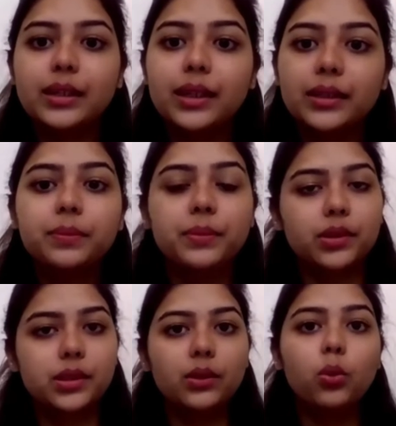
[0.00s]
another
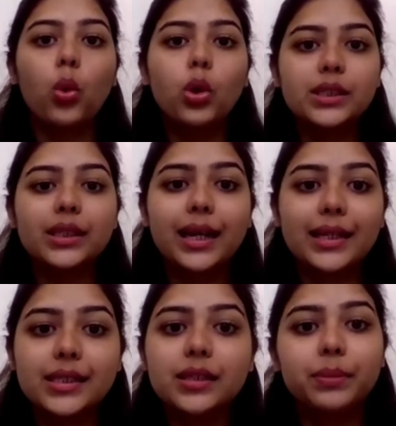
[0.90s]
person what an
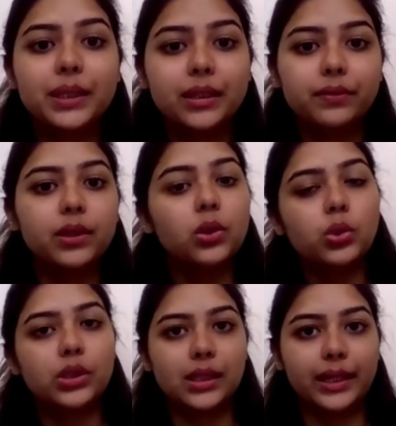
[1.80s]
ideal behavior
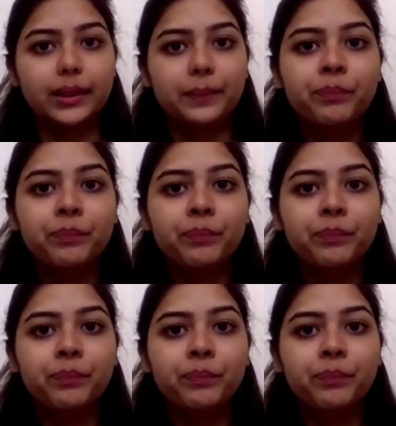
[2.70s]
looks like.